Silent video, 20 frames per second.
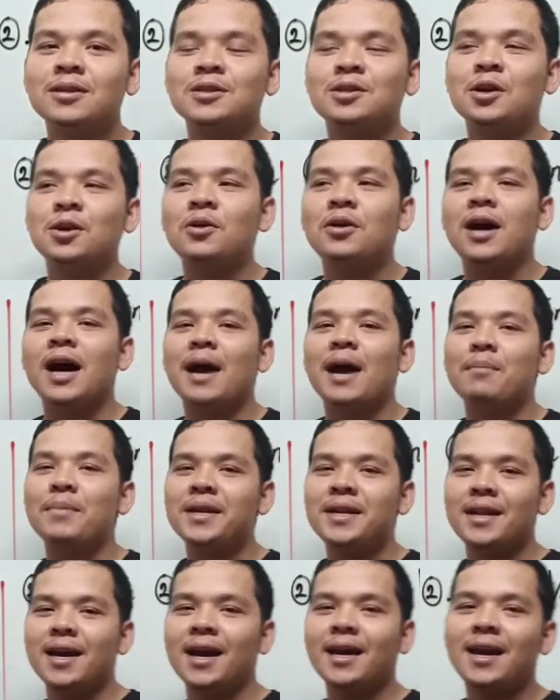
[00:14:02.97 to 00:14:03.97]
So I
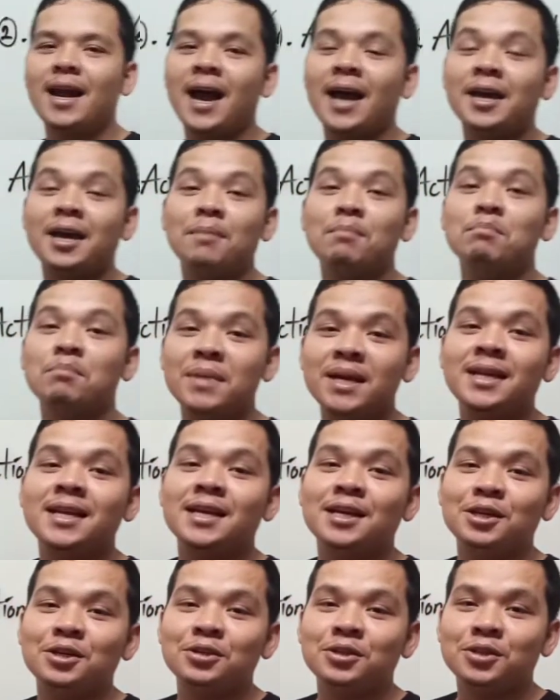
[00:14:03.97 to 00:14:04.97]
mean that I am
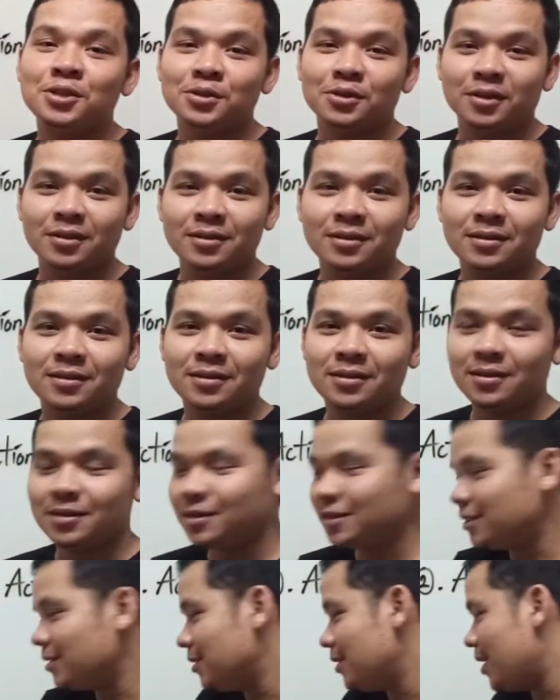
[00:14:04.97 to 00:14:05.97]
meeting you soon.
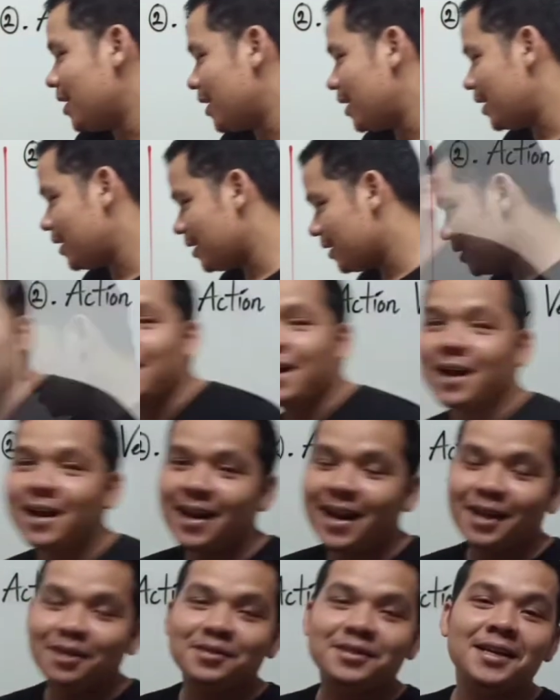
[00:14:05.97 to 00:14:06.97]
You get it?
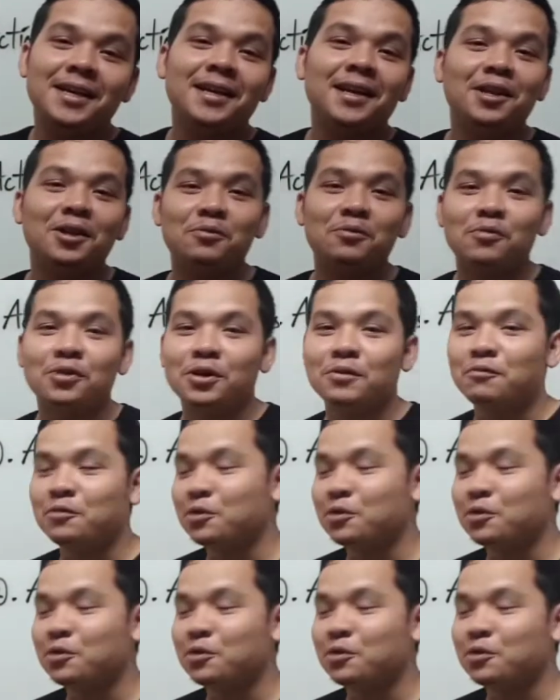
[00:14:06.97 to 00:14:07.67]
Let us see another one